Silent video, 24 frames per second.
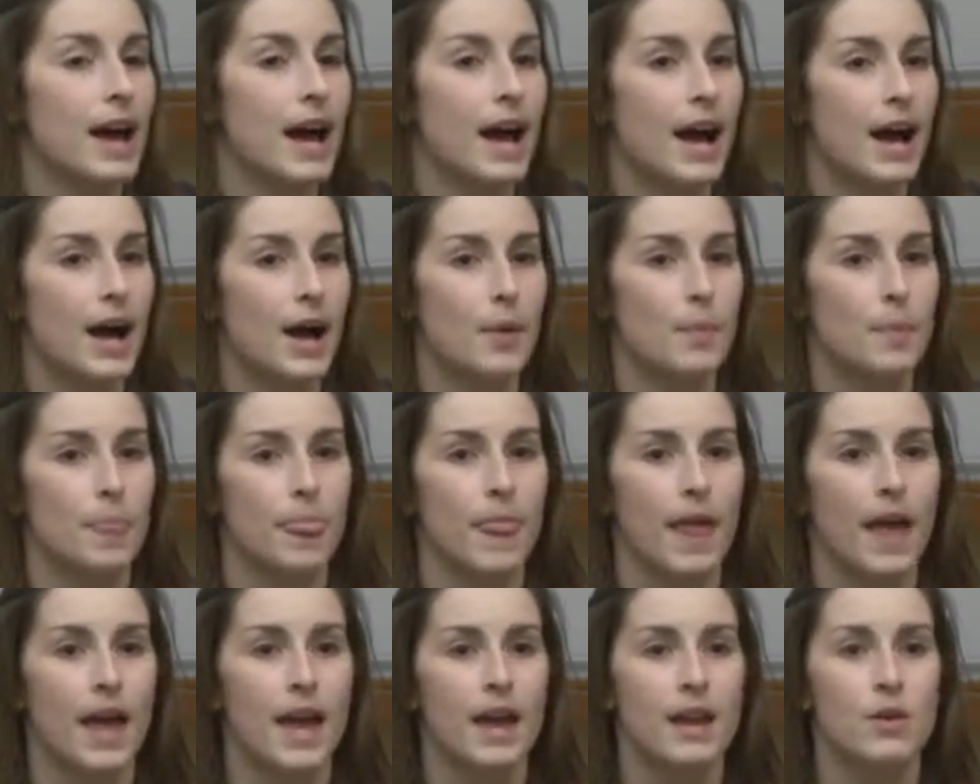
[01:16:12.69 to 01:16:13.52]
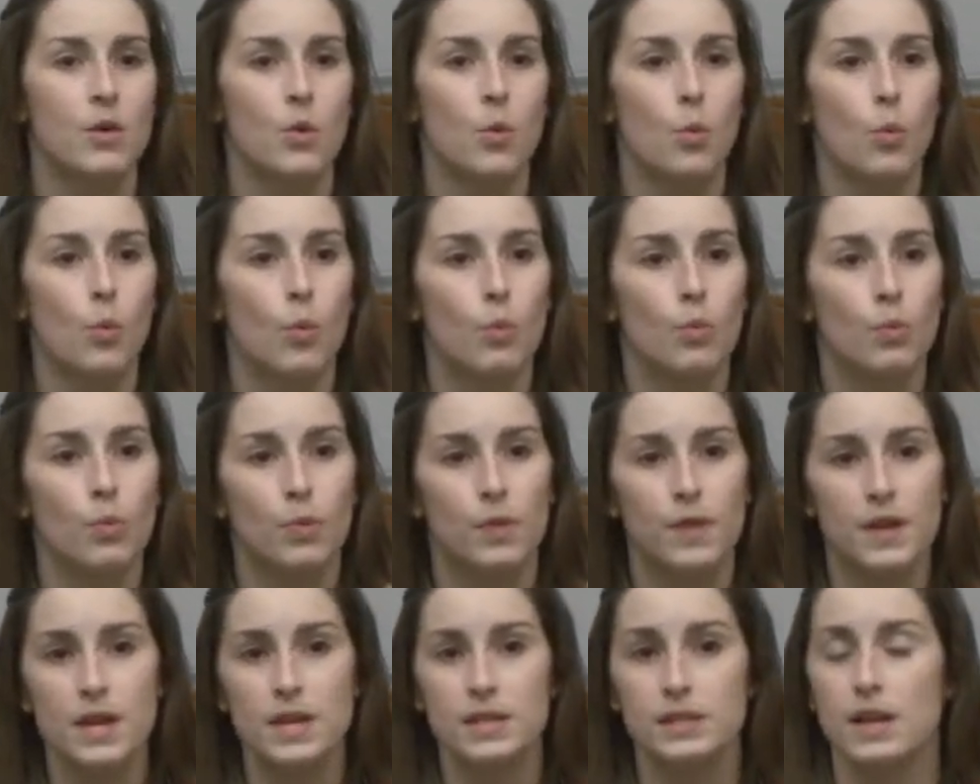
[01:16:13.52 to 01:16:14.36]
Um, and
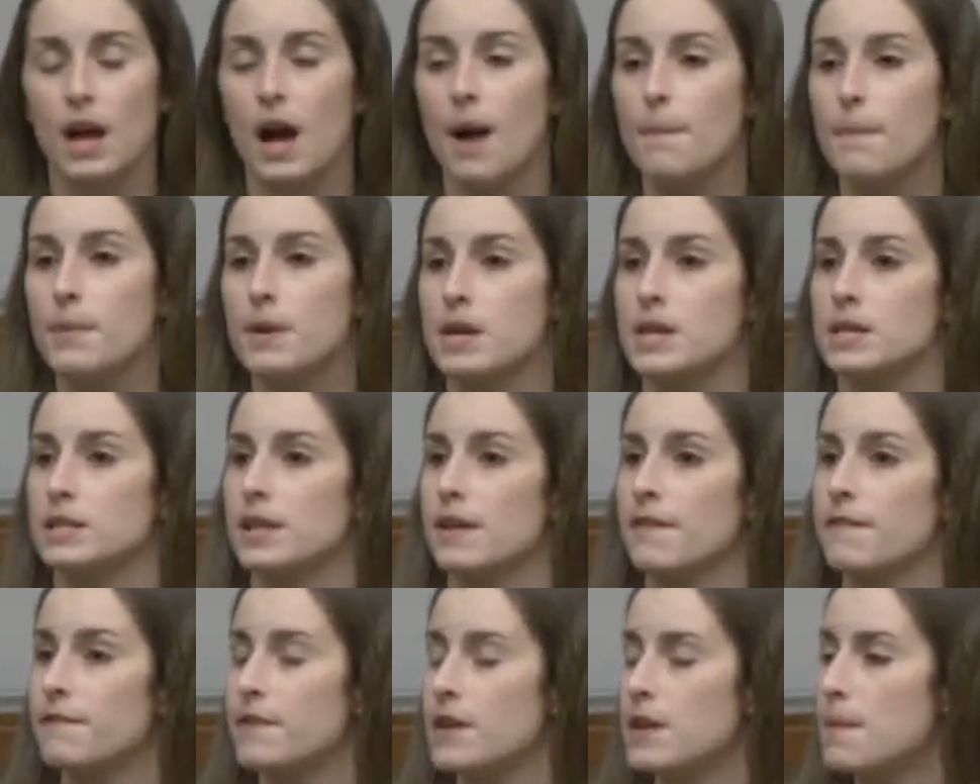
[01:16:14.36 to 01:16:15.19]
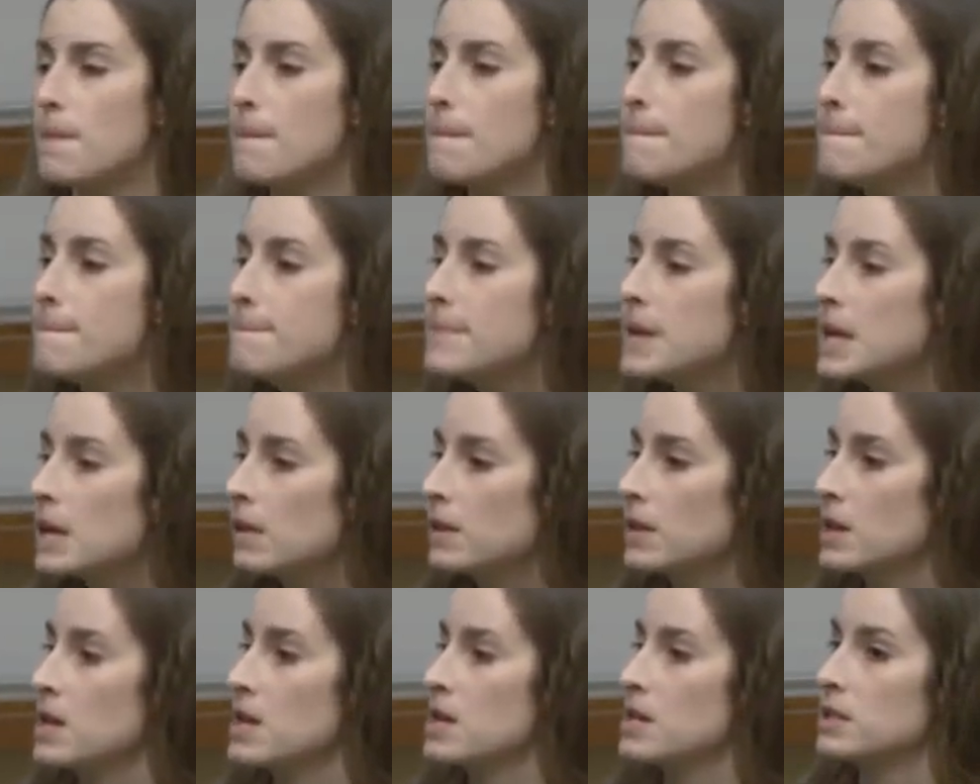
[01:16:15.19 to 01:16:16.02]
these companies that feed
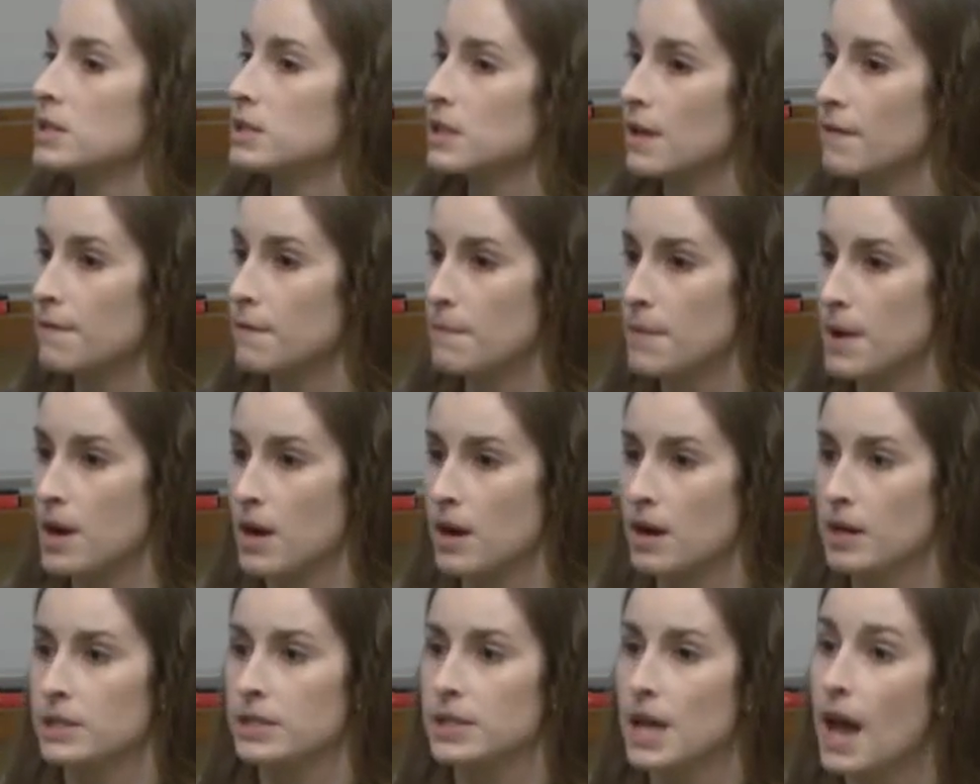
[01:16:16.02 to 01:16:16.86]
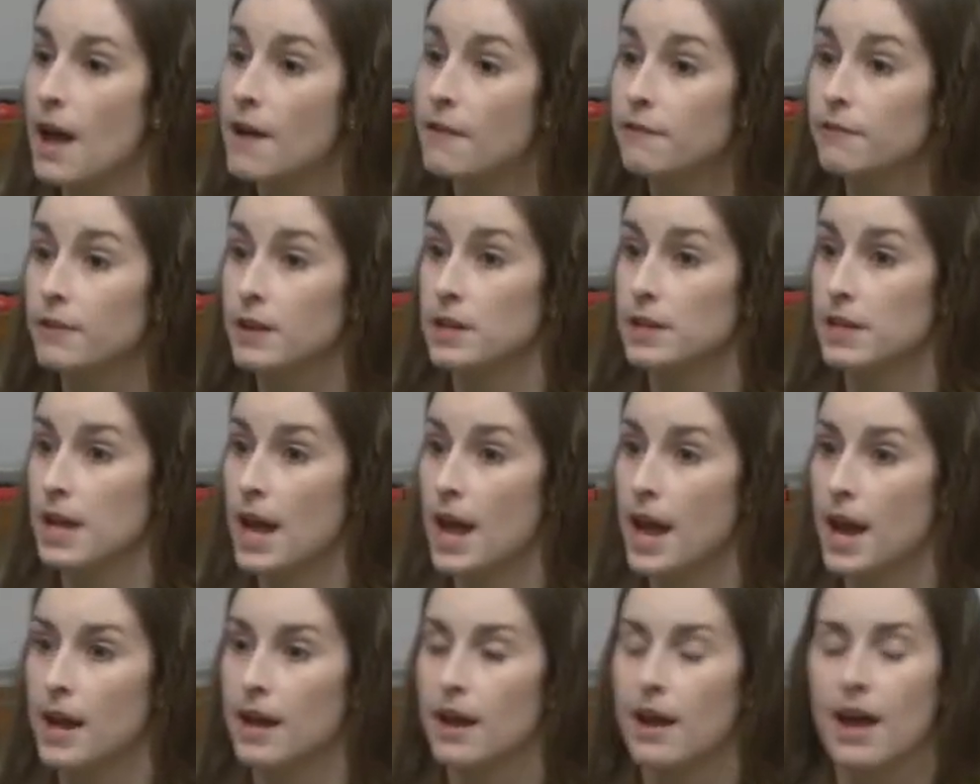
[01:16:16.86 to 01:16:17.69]
millions of Americans every
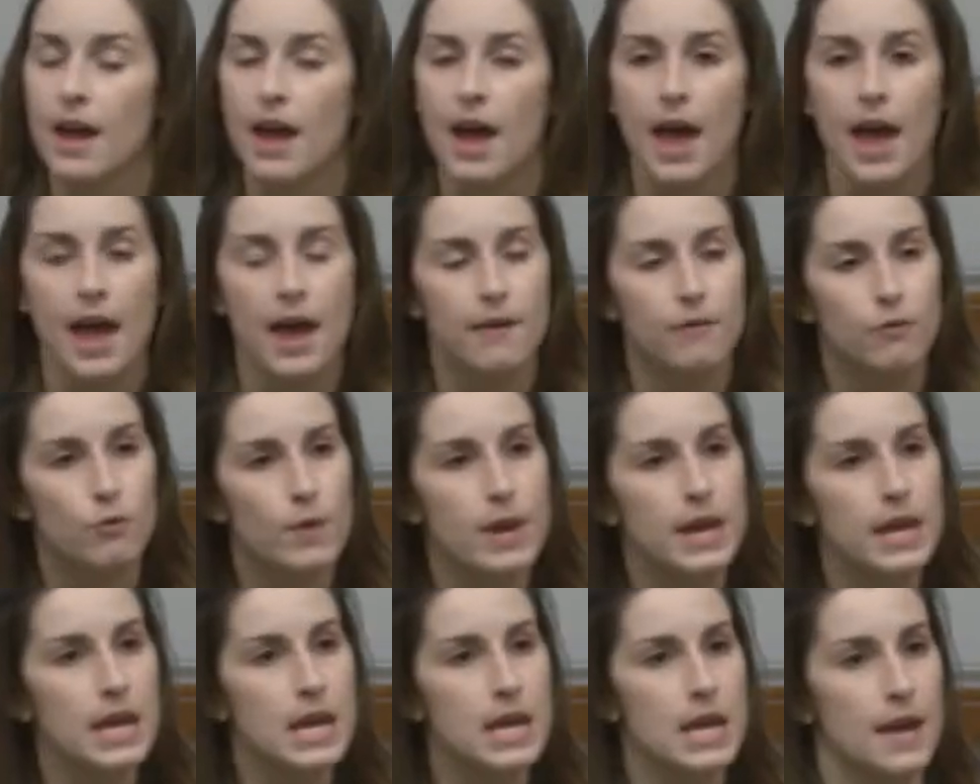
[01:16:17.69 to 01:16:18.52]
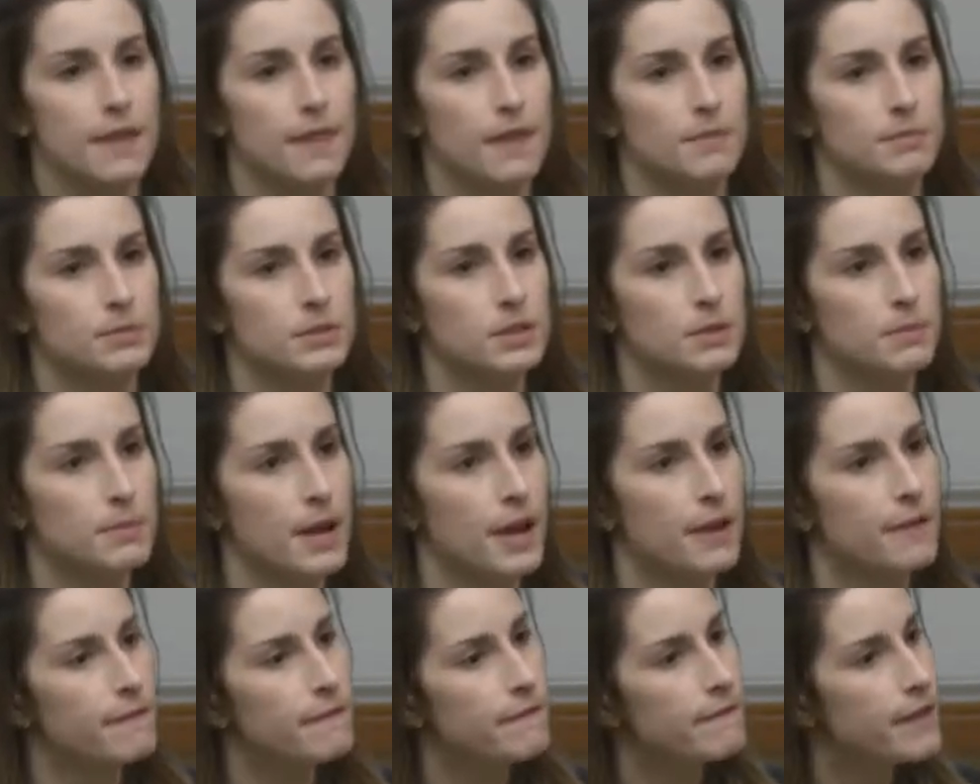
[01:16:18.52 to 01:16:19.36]
day, if we can get them to
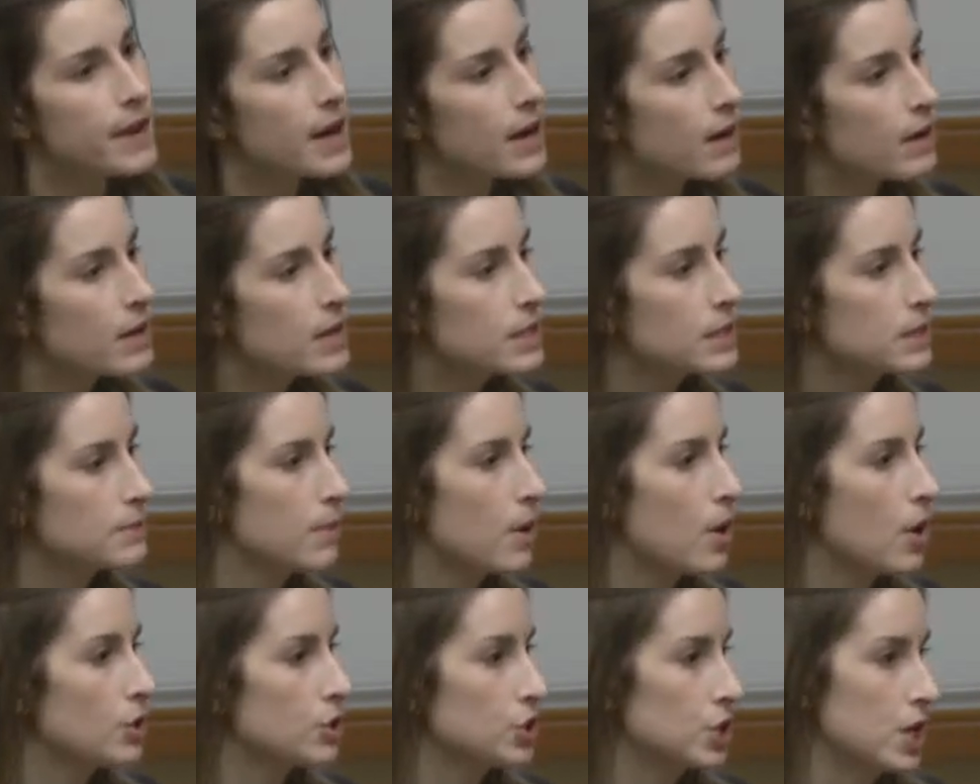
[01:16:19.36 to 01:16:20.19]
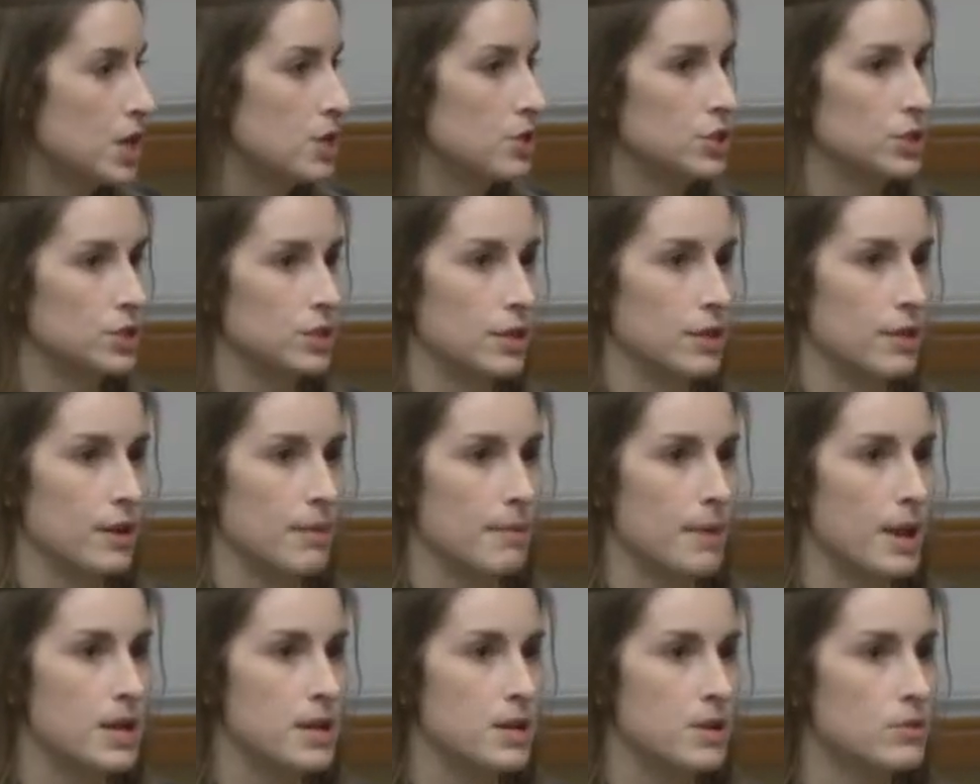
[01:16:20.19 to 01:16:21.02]
make very small changes to
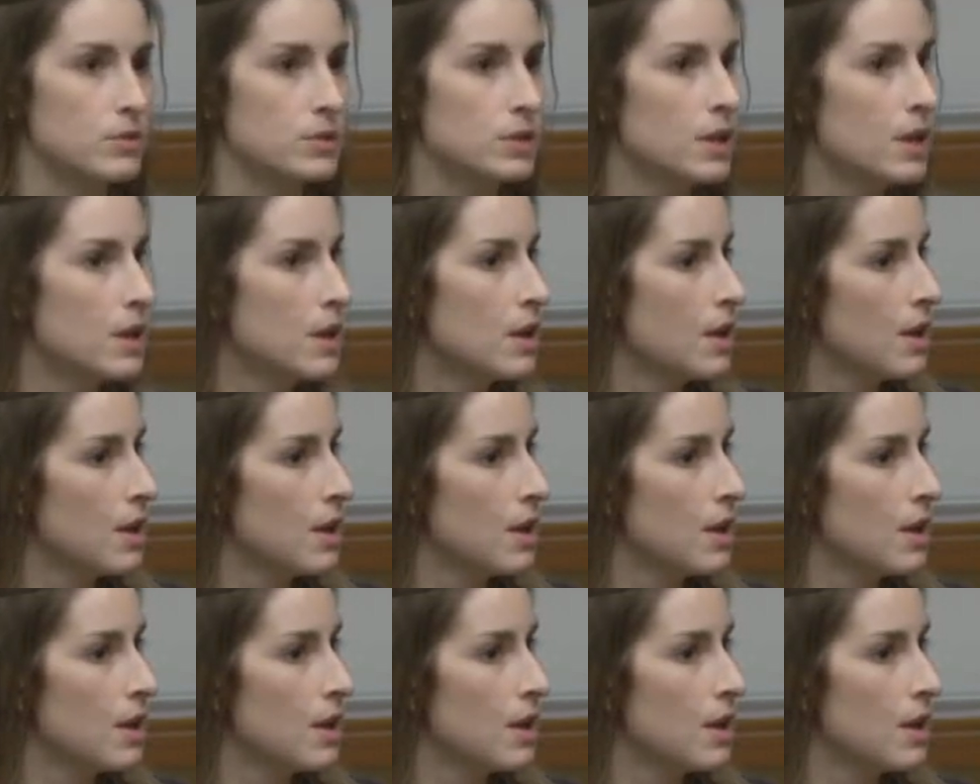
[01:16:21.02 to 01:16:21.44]
their menus,